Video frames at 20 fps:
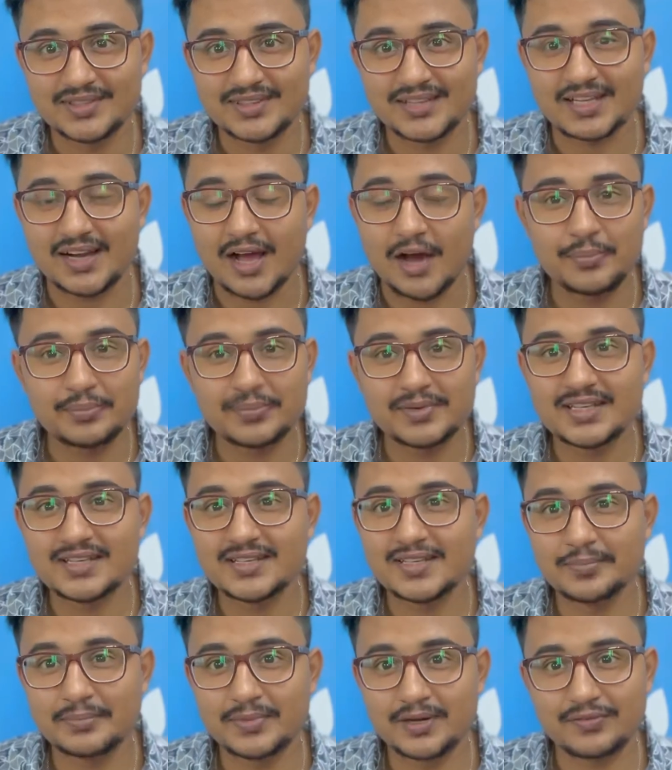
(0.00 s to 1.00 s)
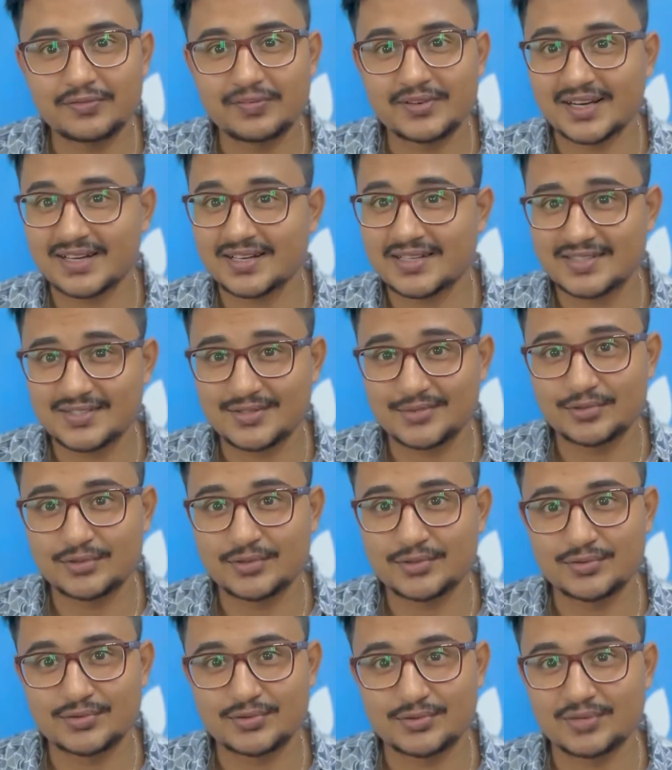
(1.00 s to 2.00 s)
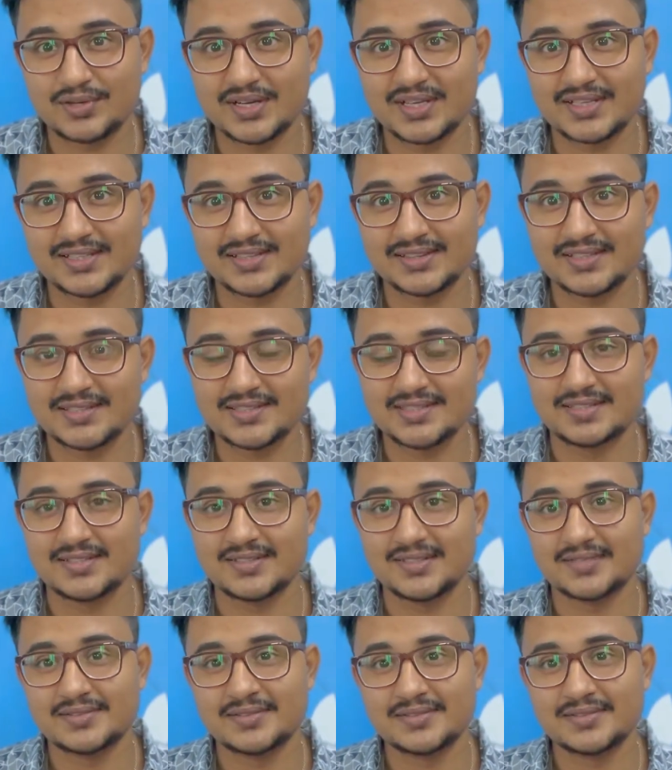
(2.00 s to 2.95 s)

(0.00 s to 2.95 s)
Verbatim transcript: that how many number of corrects you used to get in the GT